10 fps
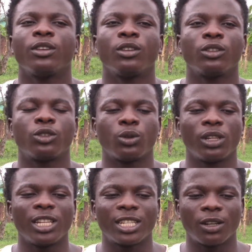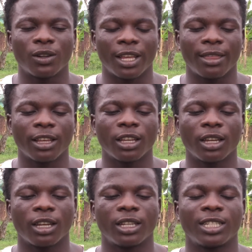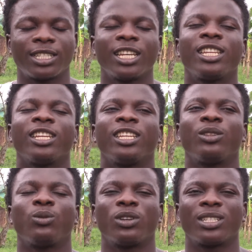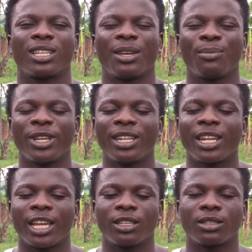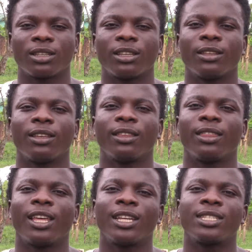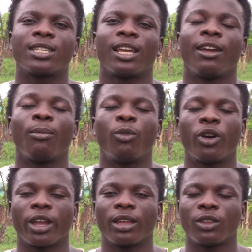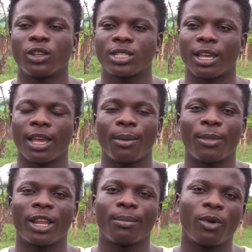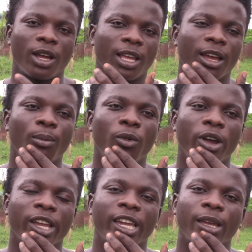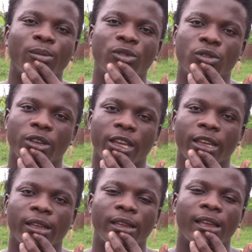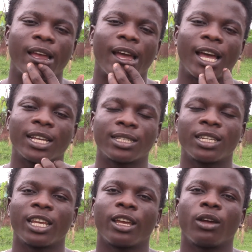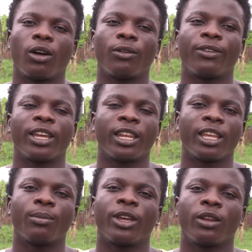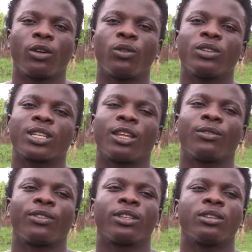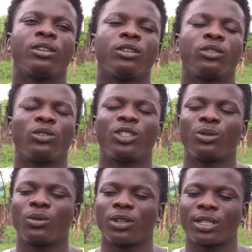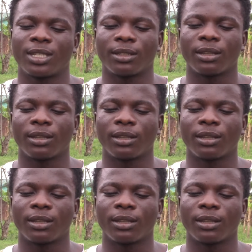So later on, I think she said it was a midnight that a boy, not a man, but a boy came to her, asking her of her name and all those kind of things. So she was,